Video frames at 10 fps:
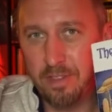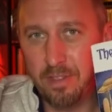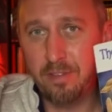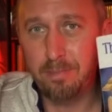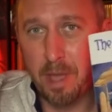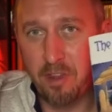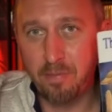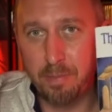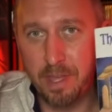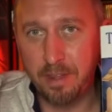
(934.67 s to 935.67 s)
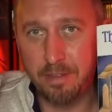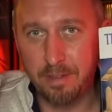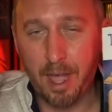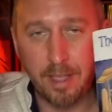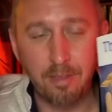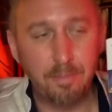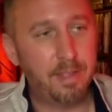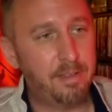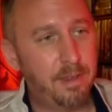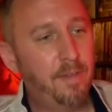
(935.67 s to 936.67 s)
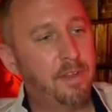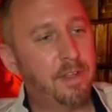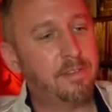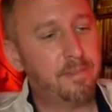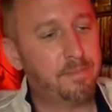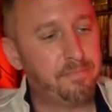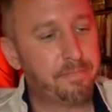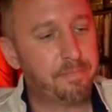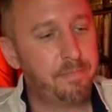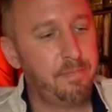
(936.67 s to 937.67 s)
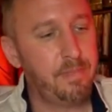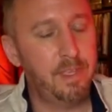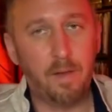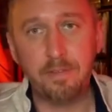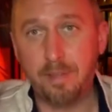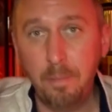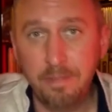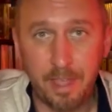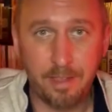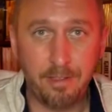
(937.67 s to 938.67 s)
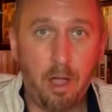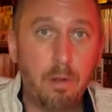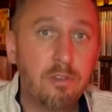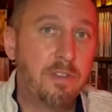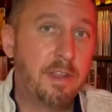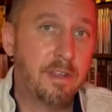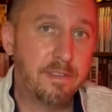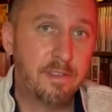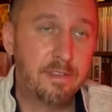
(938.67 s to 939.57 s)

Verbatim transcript: This might have been documented evidence of some technology that existed,